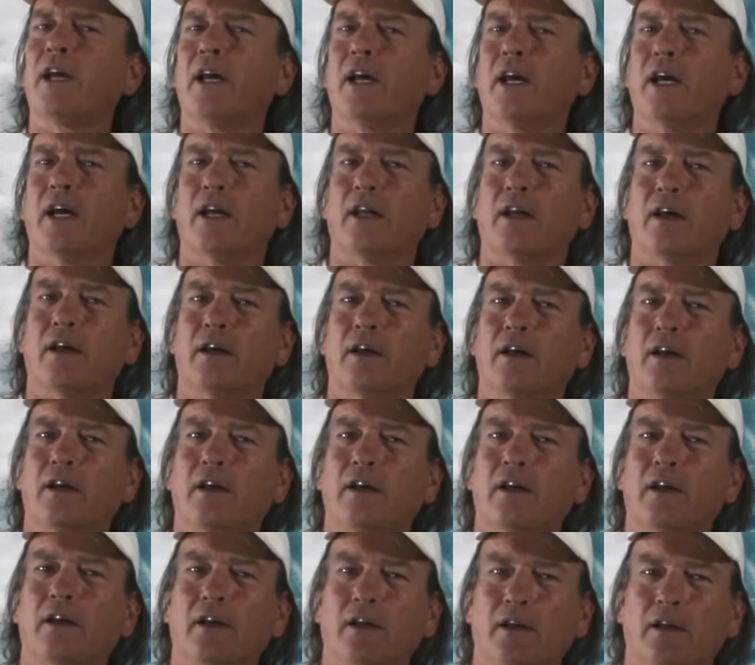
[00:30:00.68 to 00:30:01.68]
I had
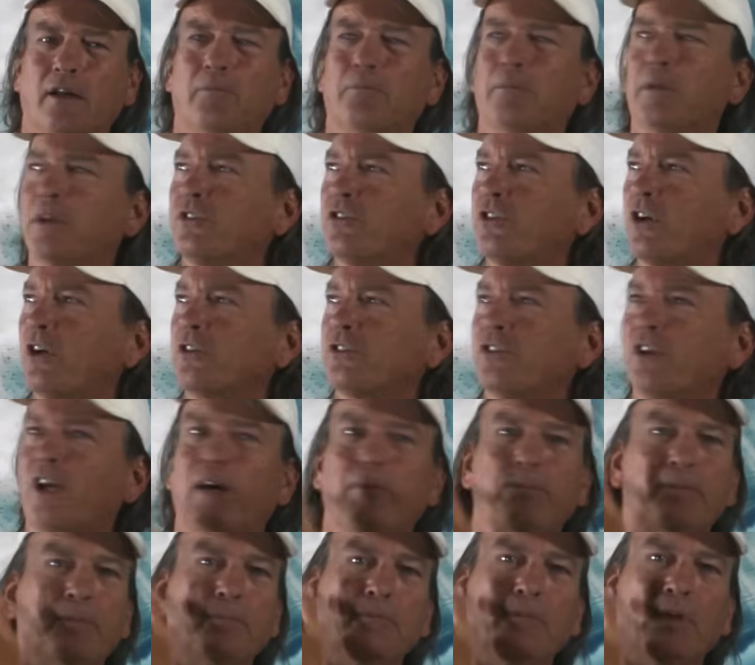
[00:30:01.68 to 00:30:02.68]
my Sharks
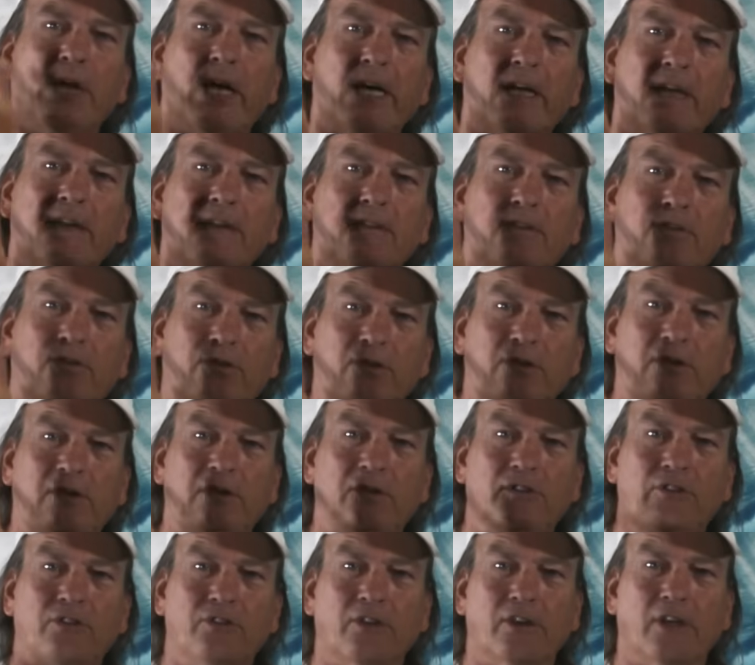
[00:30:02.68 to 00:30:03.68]
Happen black
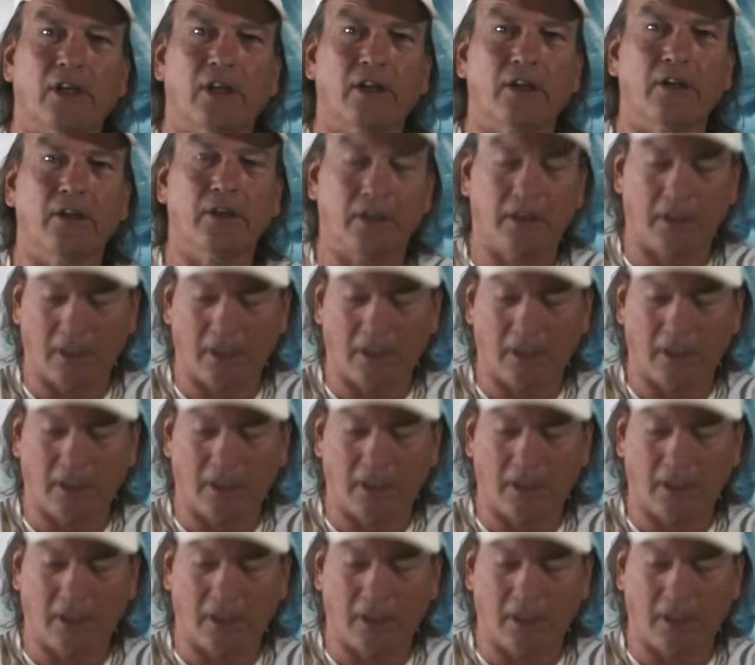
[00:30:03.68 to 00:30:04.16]
t-shirt on.